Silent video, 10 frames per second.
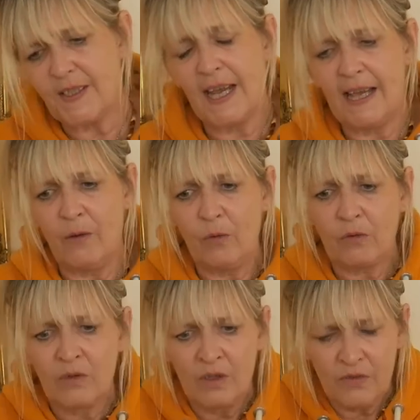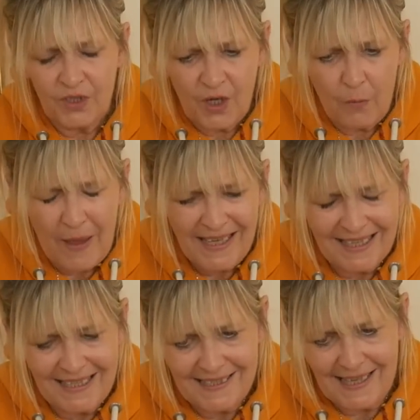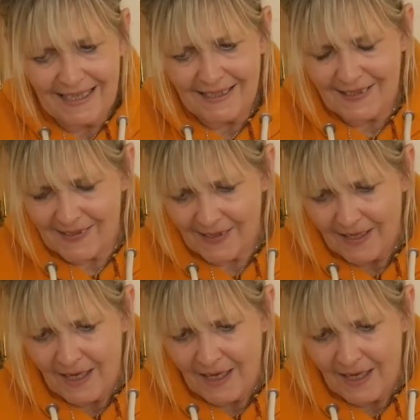now that don't make any sense,